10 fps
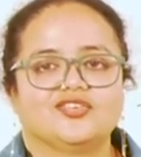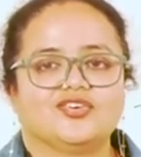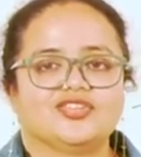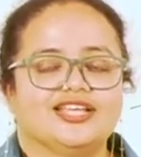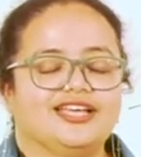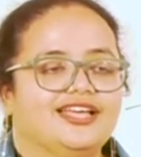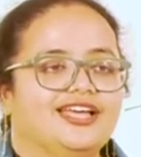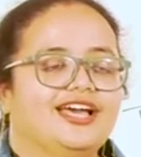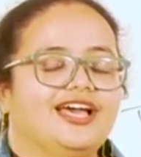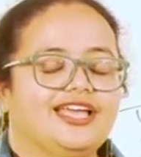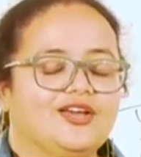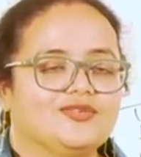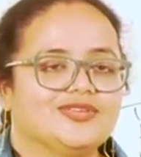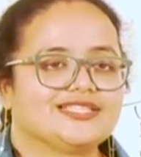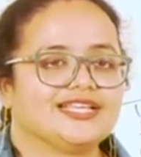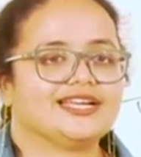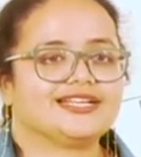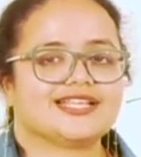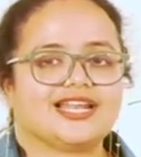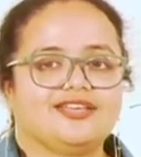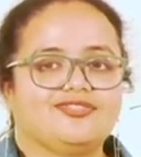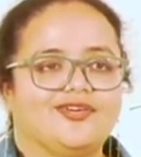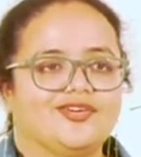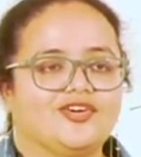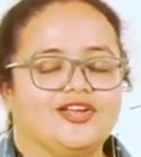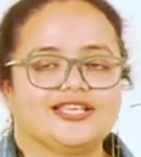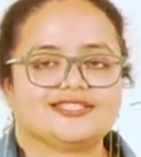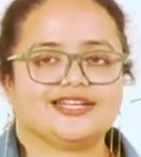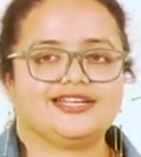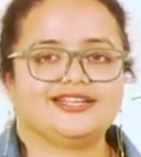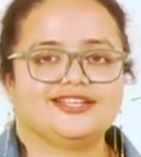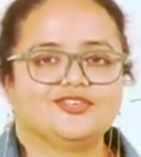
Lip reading: So I always think it is a lifelong college, right?